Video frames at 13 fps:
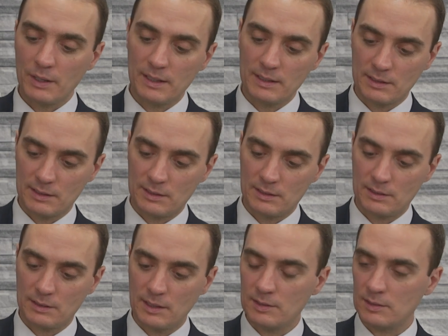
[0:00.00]
is a
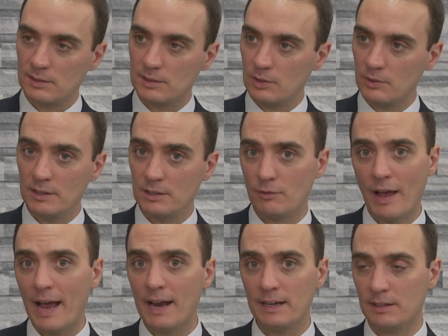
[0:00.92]
series of
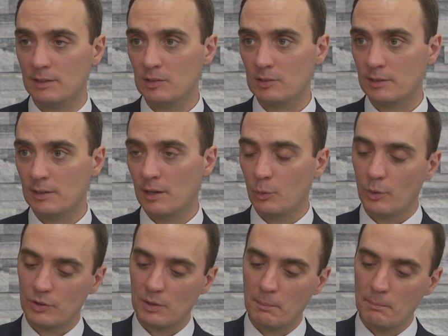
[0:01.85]
headings
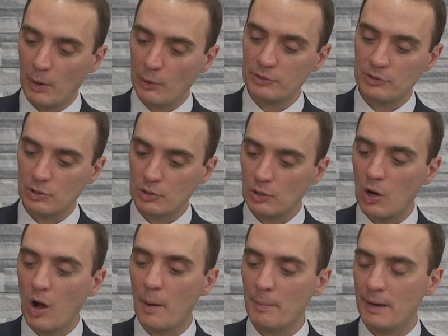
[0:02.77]
with the most
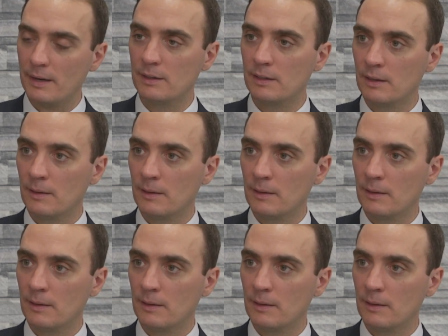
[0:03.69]
common